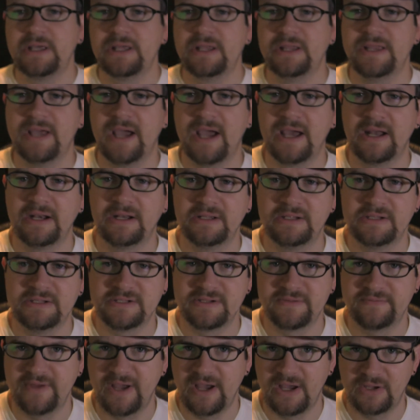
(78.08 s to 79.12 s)
That
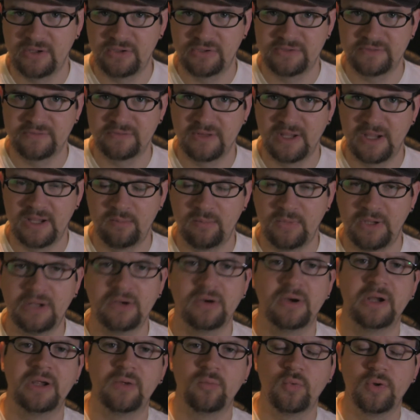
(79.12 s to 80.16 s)
is evaluative light
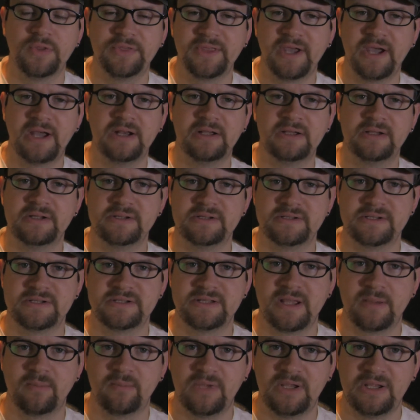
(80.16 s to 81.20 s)
metering, and what that is
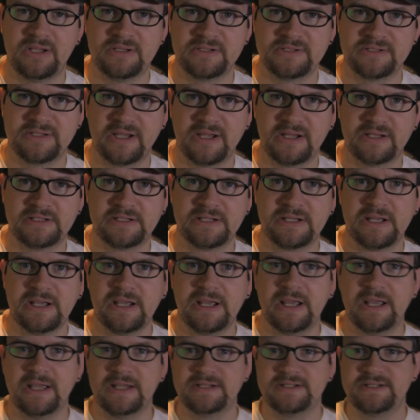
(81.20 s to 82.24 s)
that means that
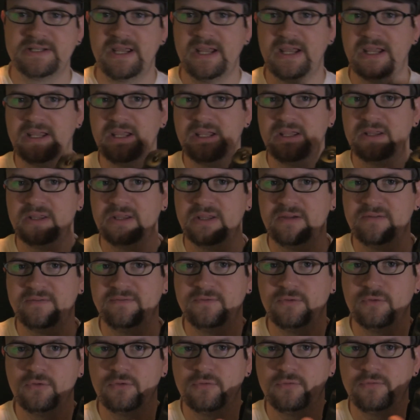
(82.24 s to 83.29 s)
it's taking the
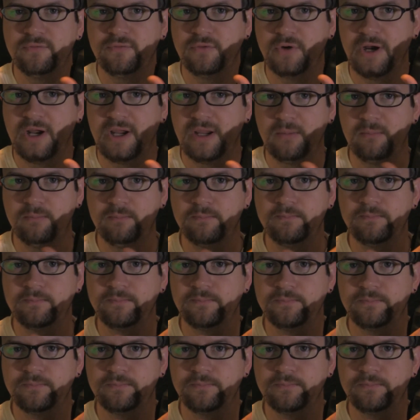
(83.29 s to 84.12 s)
full frame.